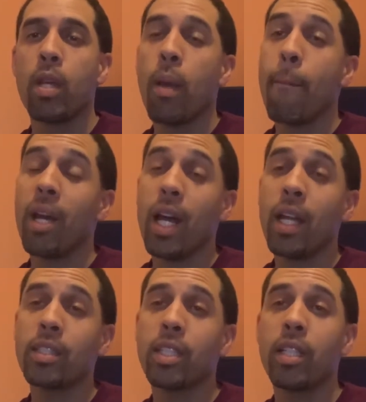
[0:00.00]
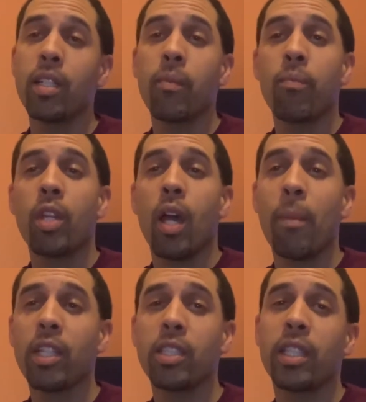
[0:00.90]
But honestly, I'm
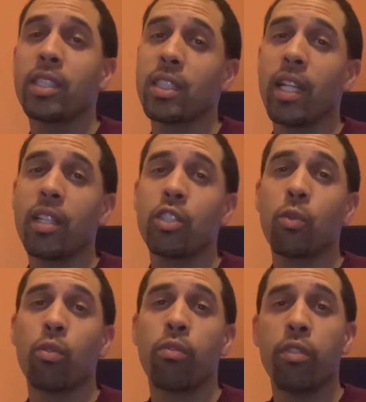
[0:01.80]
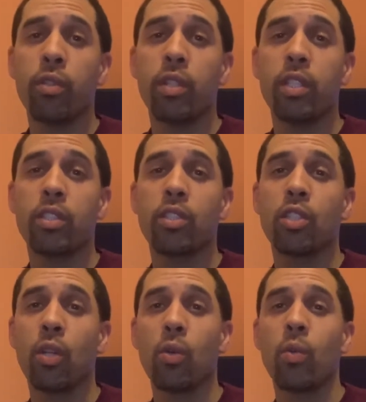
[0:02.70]
actually excited to review this,
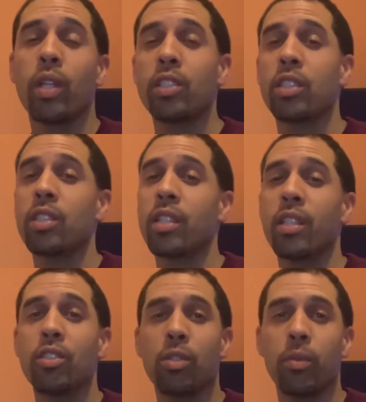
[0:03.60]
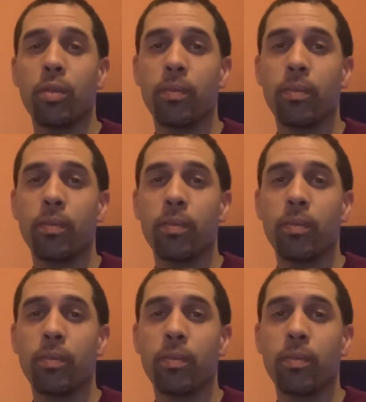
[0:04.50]
so let's just get into it.